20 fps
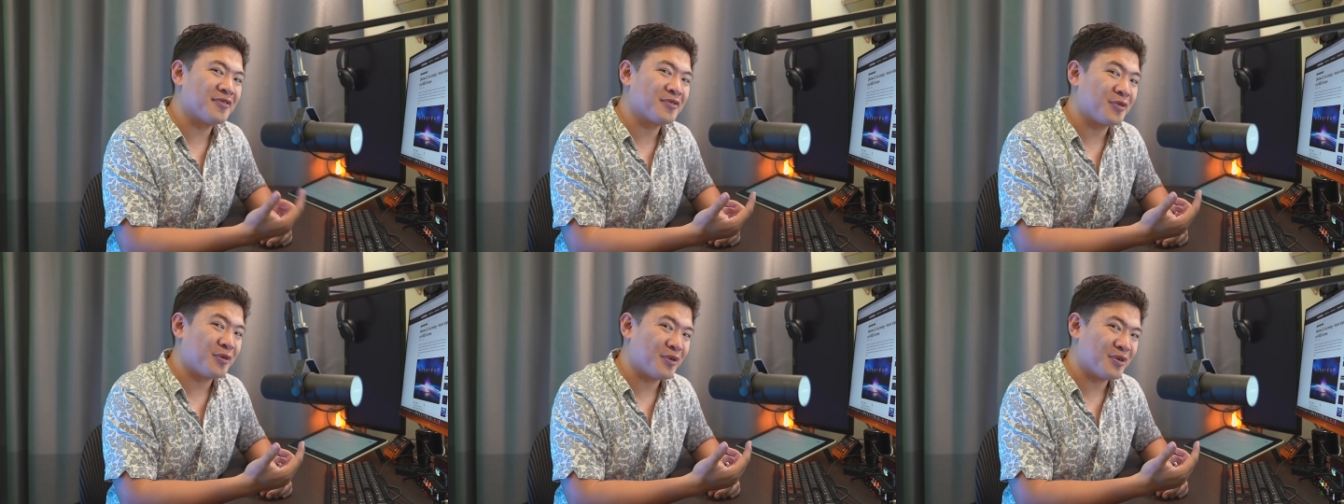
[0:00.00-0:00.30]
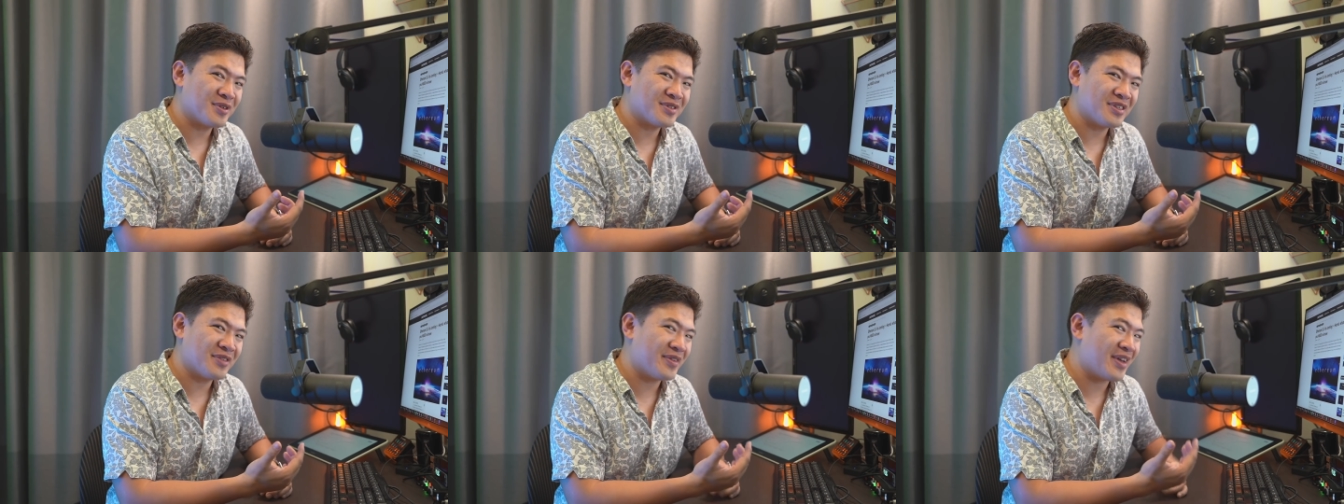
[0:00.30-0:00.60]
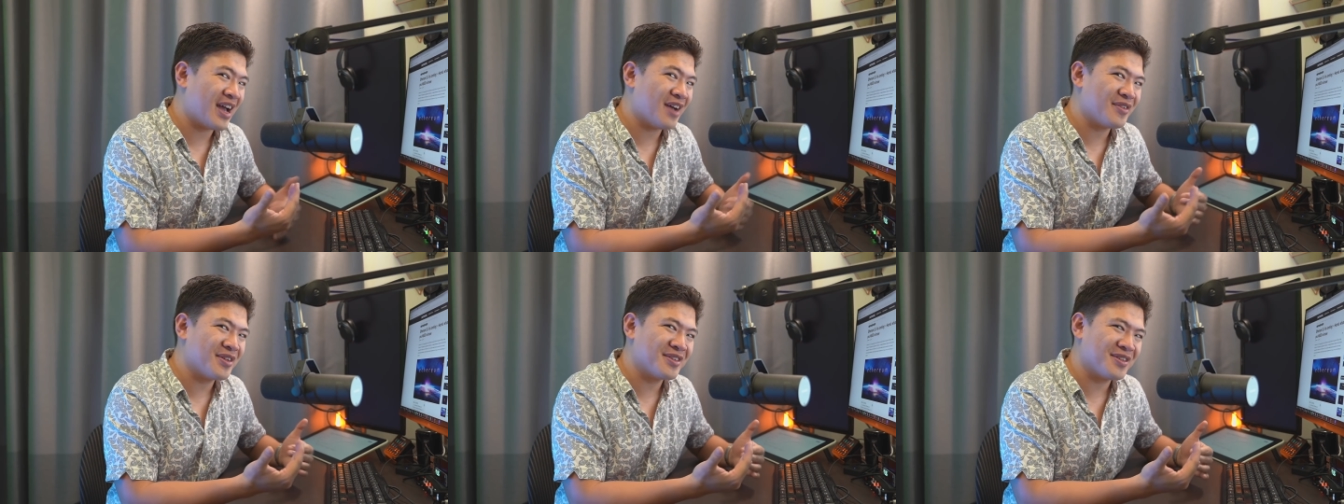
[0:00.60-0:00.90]
And of
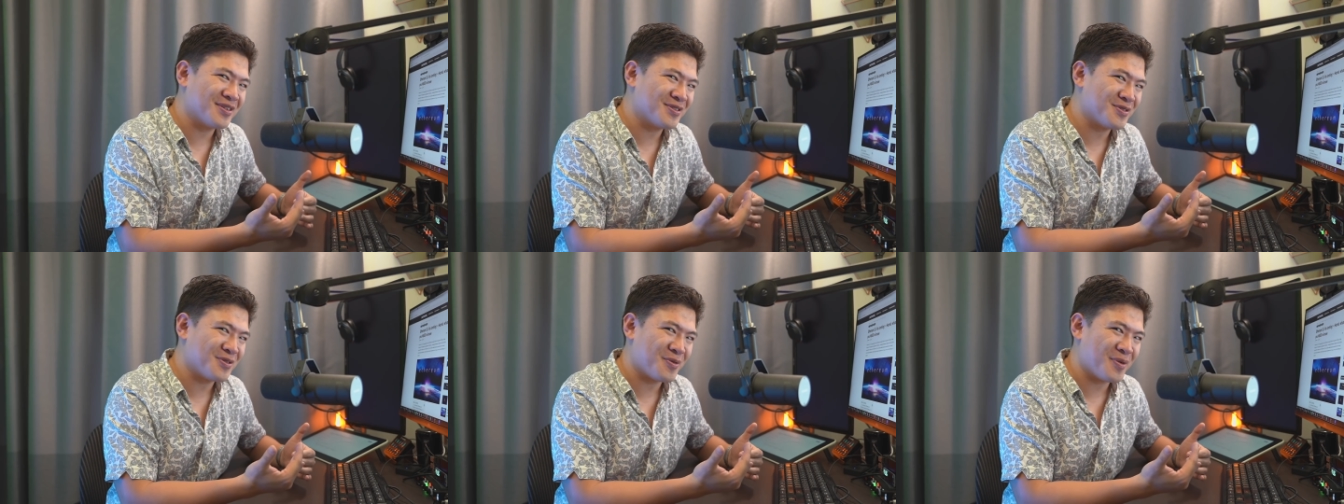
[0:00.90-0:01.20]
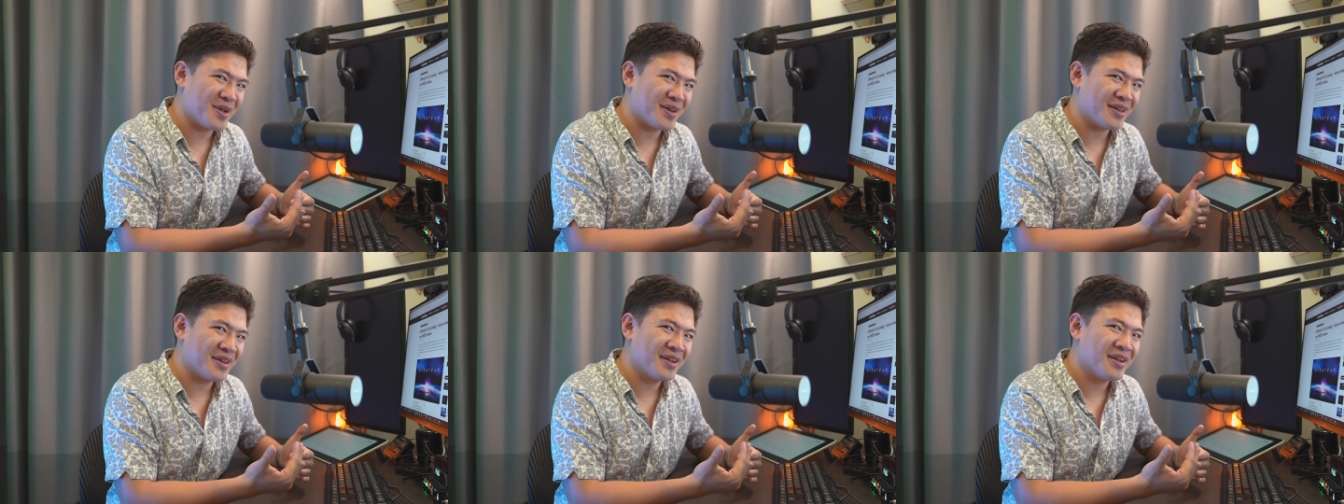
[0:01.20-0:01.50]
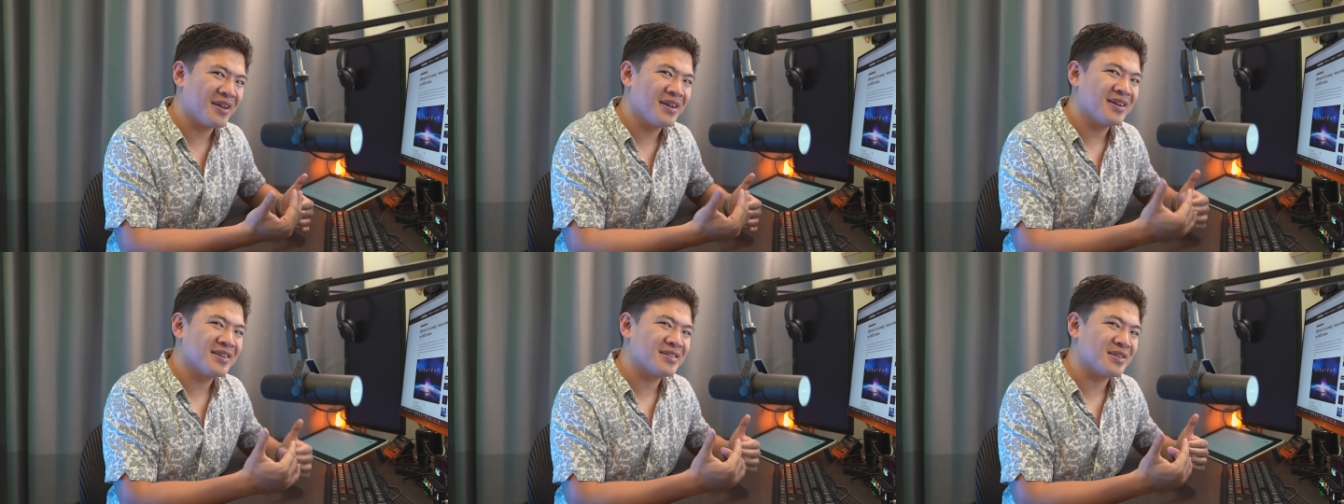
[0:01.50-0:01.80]
course, if you haven't done so
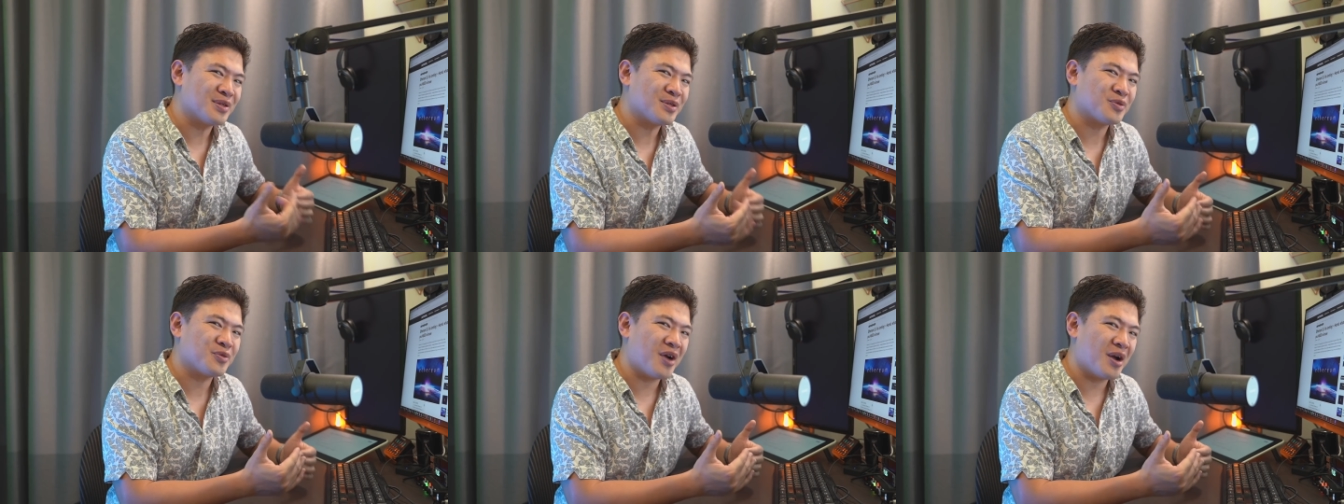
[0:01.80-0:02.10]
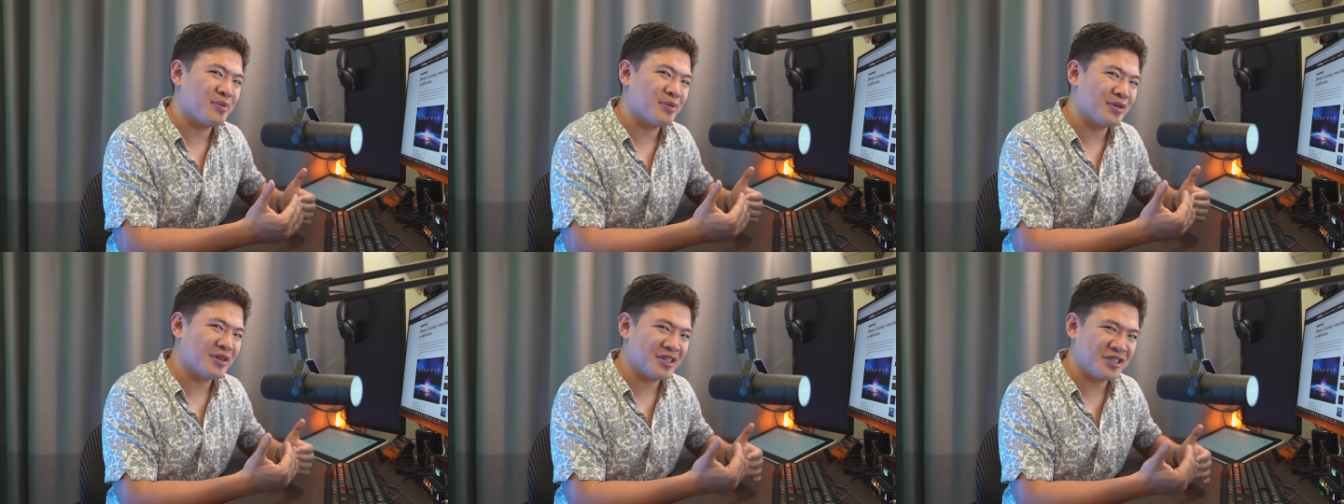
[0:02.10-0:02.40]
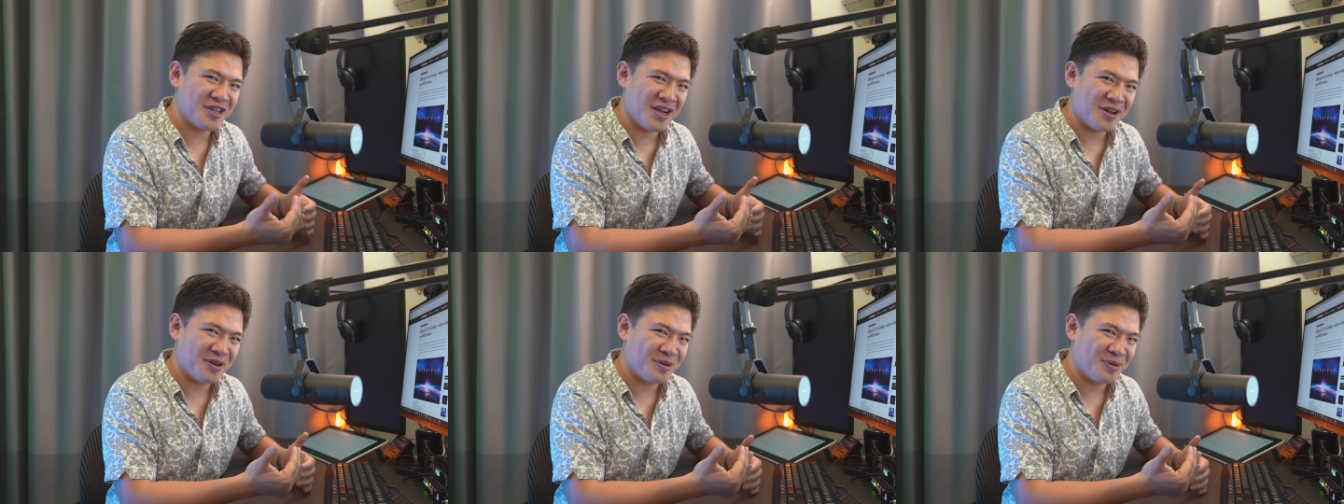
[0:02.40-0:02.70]
already, subscribe
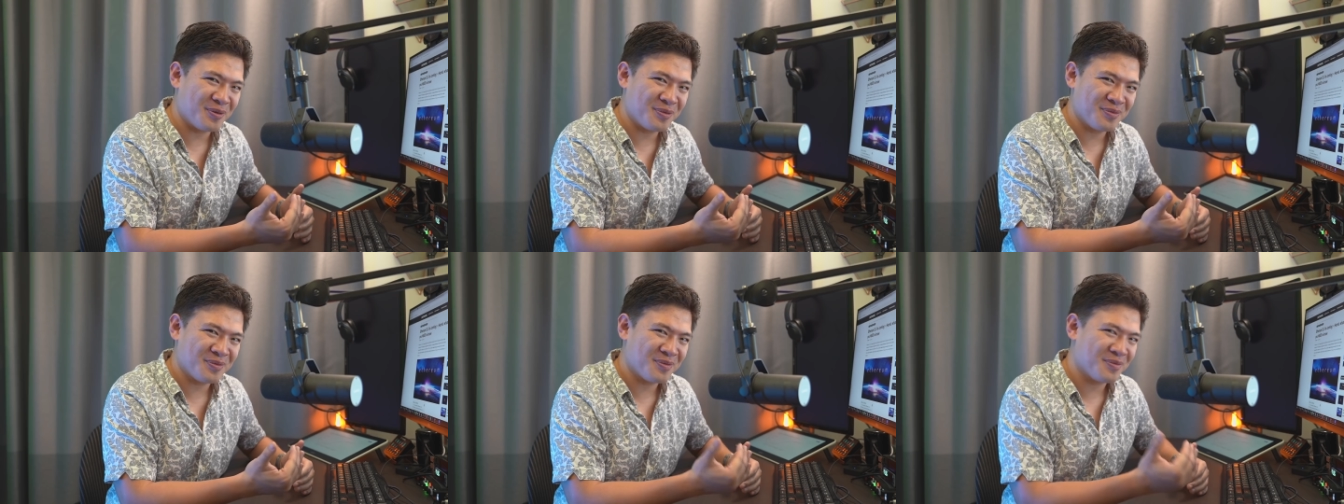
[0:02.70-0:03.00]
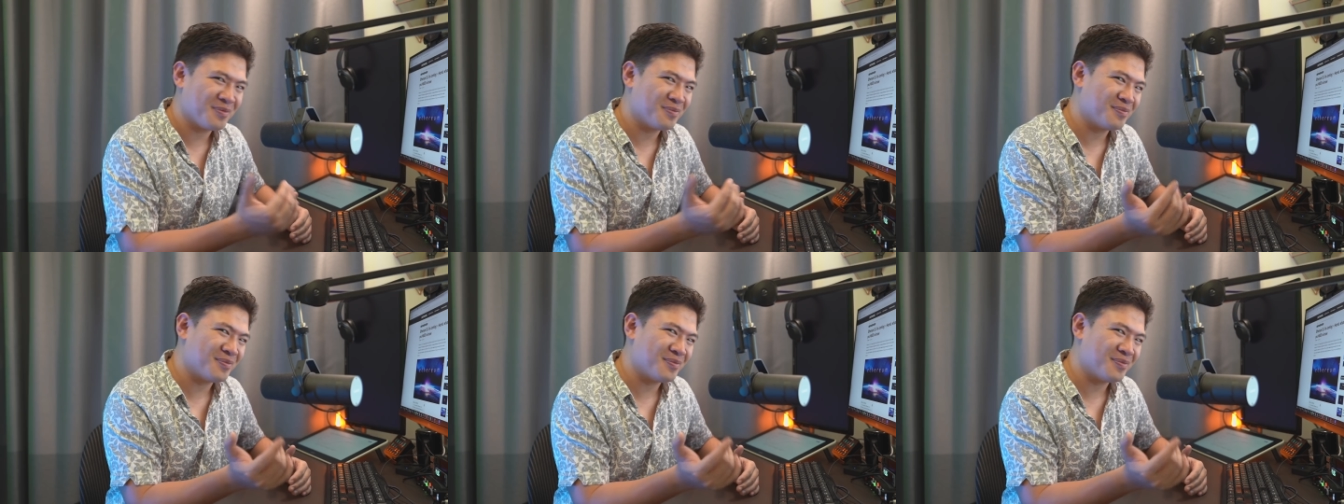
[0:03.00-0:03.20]
to the channel.